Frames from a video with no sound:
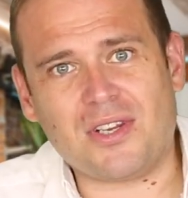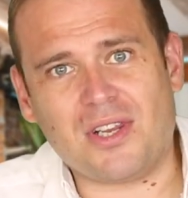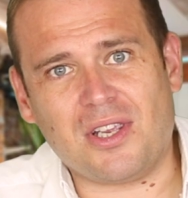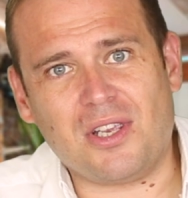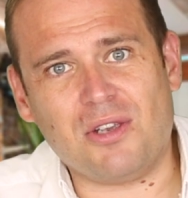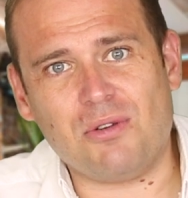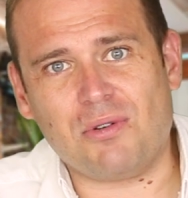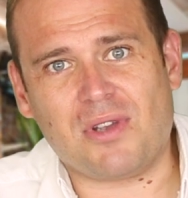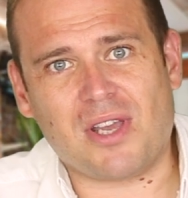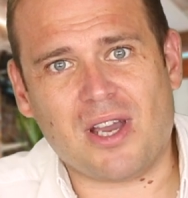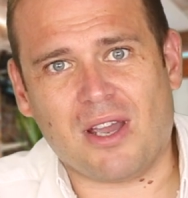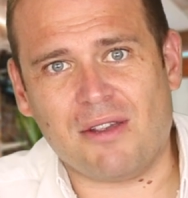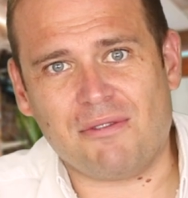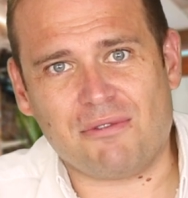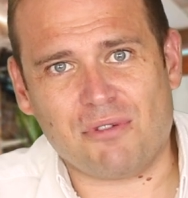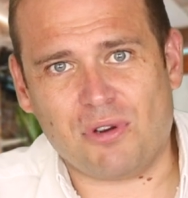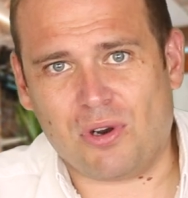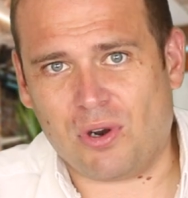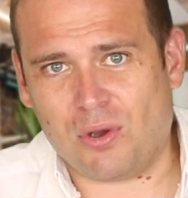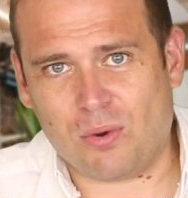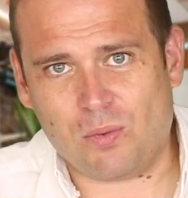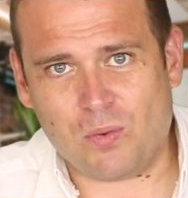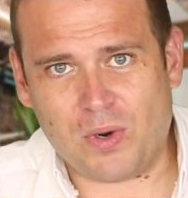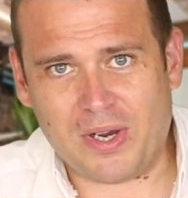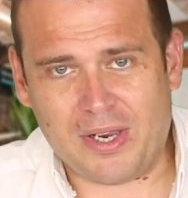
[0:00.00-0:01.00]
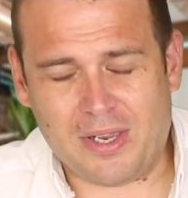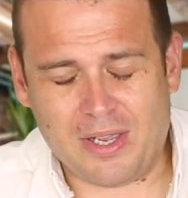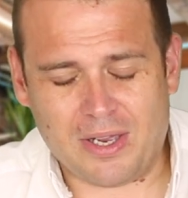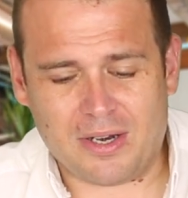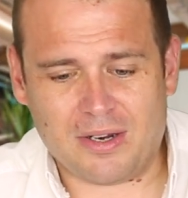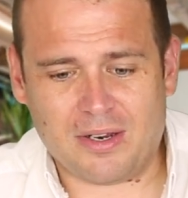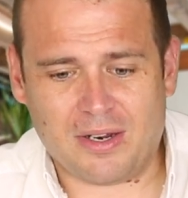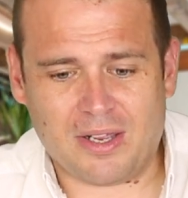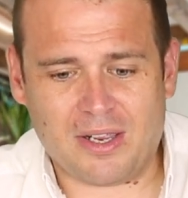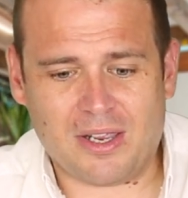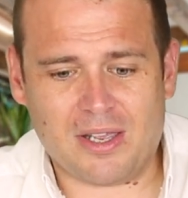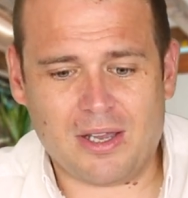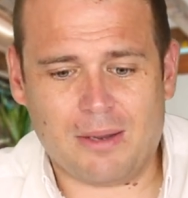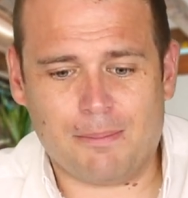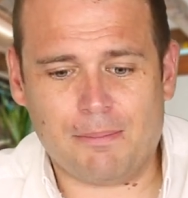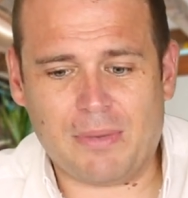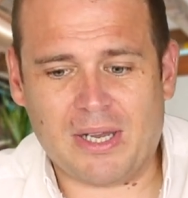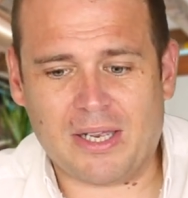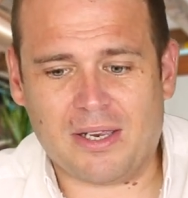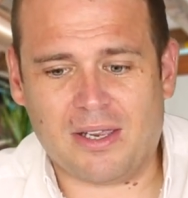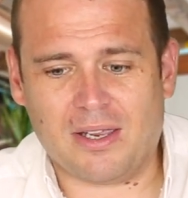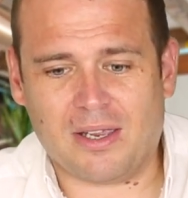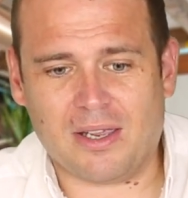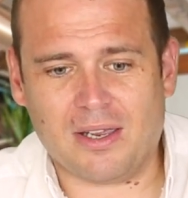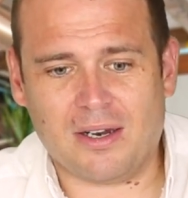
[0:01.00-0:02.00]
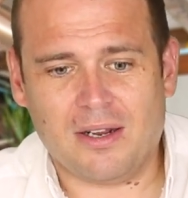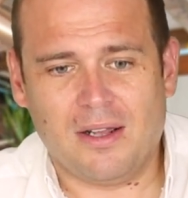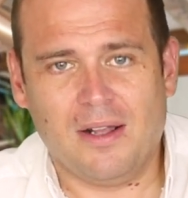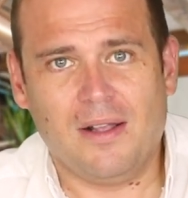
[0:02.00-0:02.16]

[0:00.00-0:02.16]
the UK for a long weekend and then come back again.